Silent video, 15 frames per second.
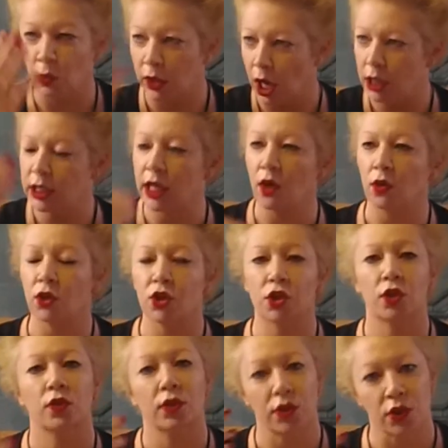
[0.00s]
when I take on a
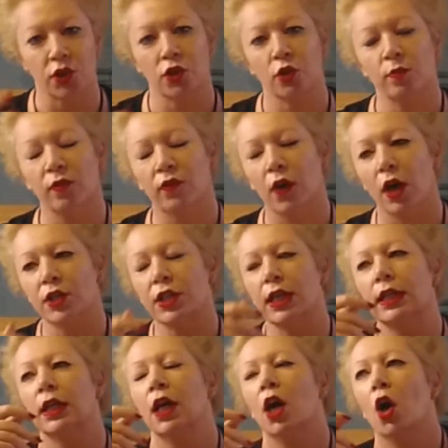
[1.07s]
student as a
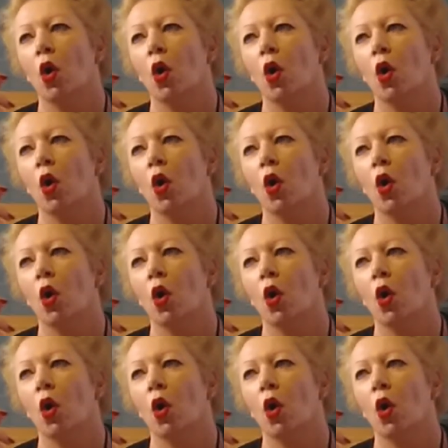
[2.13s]
supervisor,